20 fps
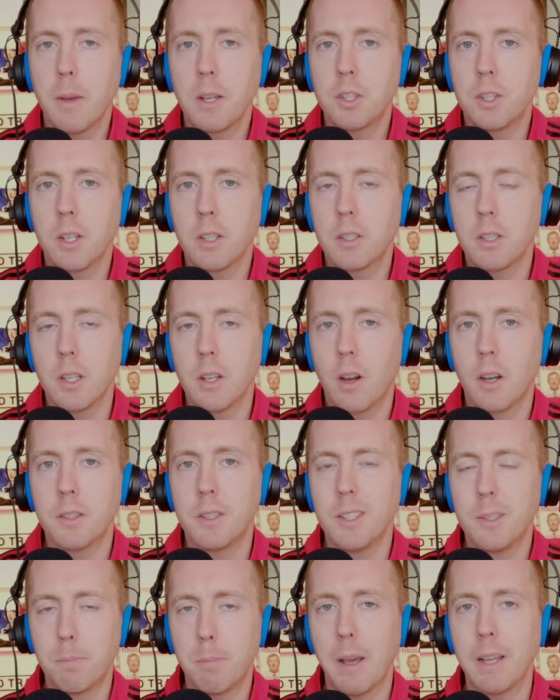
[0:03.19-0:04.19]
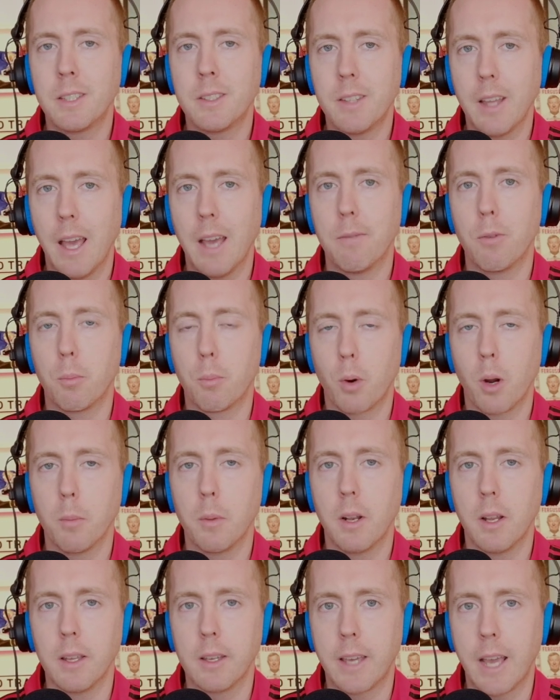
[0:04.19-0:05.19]
Manchester United's best ever
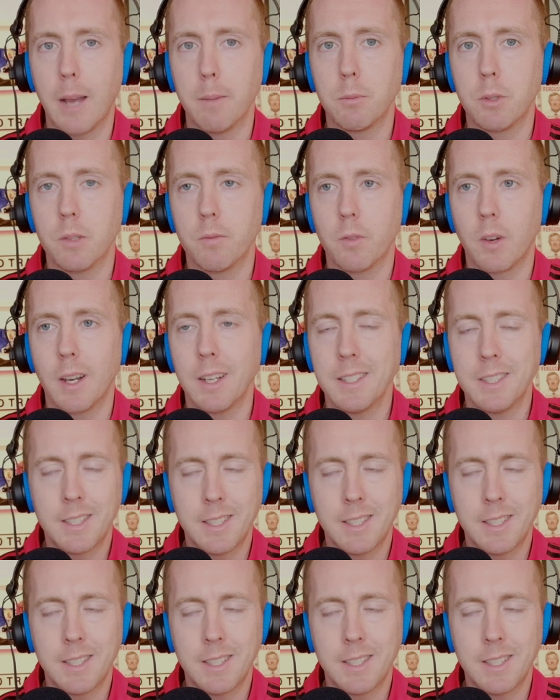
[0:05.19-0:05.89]
Premier League captain, right?